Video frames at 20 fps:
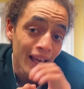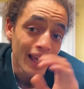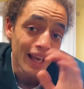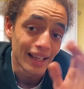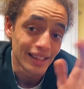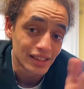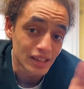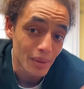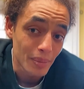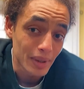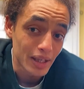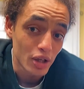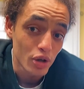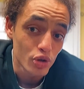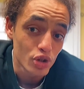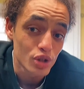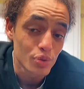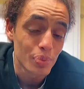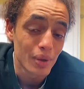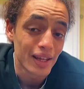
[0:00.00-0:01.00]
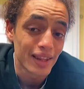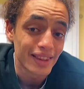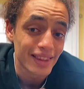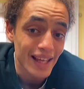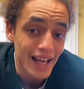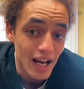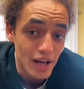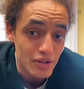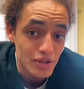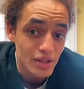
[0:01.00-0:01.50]
and somebody who's spent
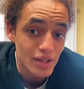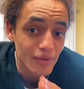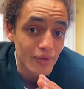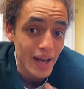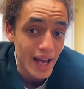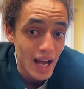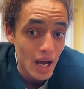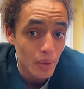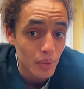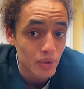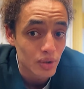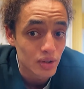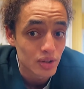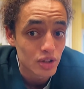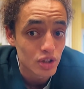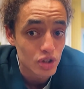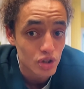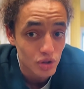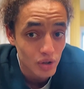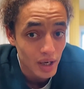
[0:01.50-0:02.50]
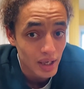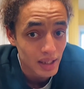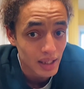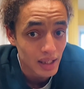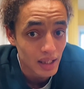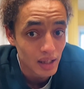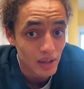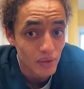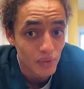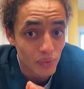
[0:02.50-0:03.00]
thousands of hours
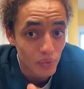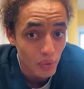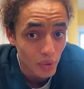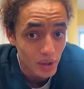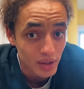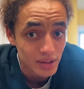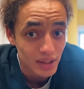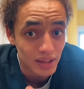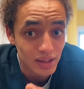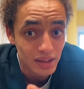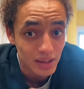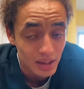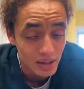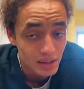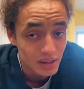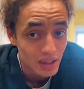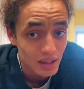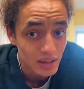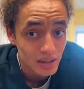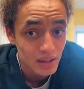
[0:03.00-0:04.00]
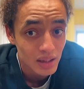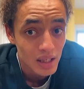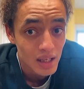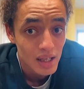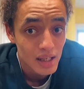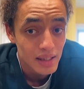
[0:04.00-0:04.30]
training voice assistants.